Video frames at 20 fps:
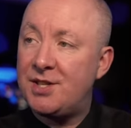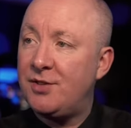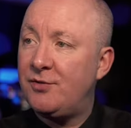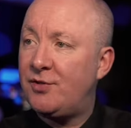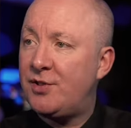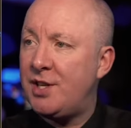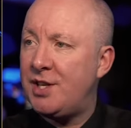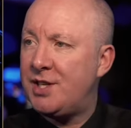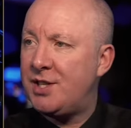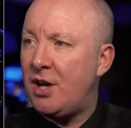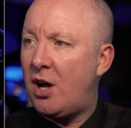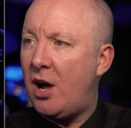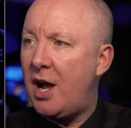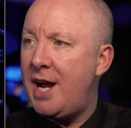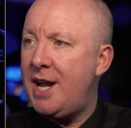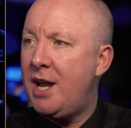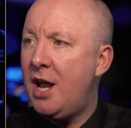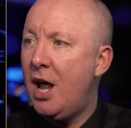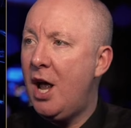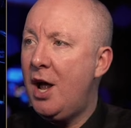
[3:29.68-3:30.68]

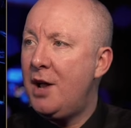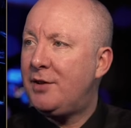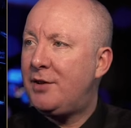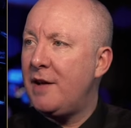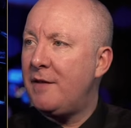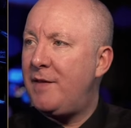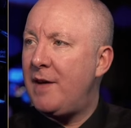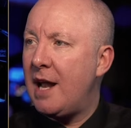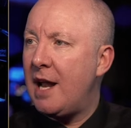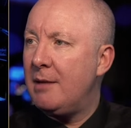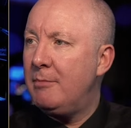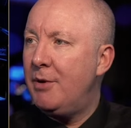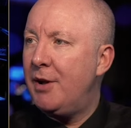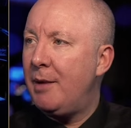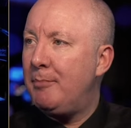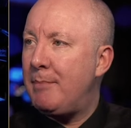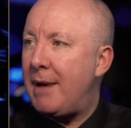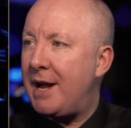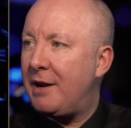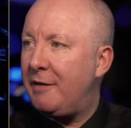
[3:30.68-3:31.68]
design, development,
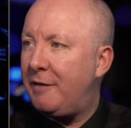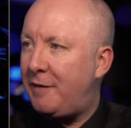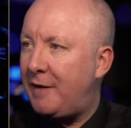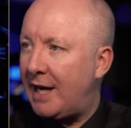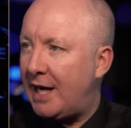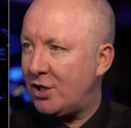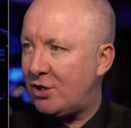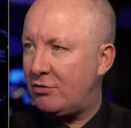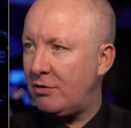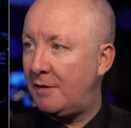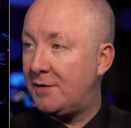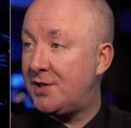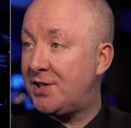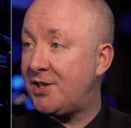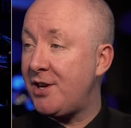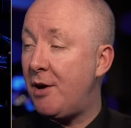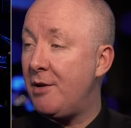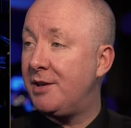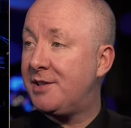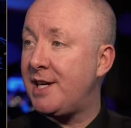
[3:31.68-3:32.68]
and manufacture of
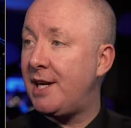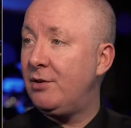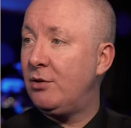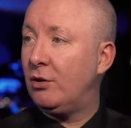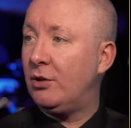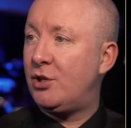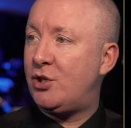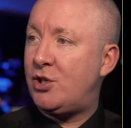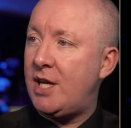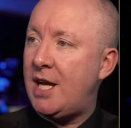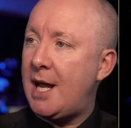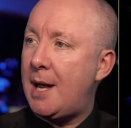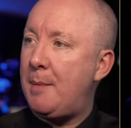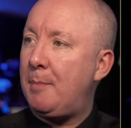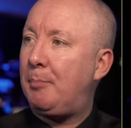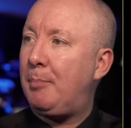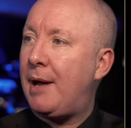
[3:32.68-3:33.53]
solar technology and